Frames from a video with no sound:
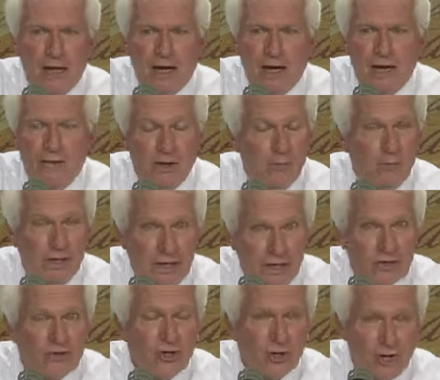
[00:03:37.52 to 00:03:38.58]
then we need
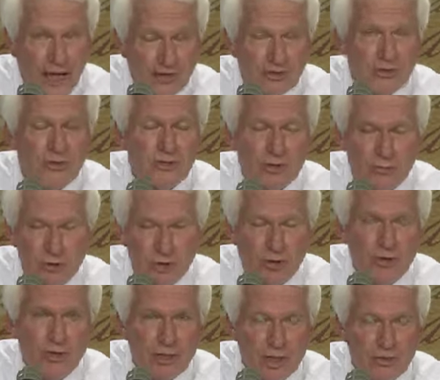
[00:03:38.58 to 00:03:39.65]
to start asking some
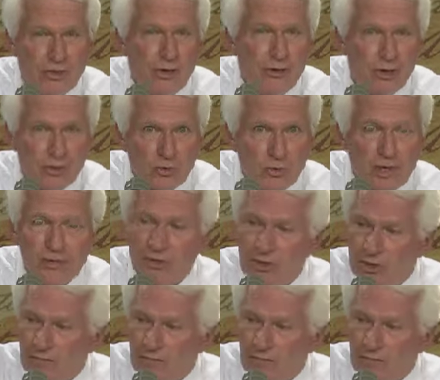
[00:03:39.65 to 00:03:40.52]
serious questions.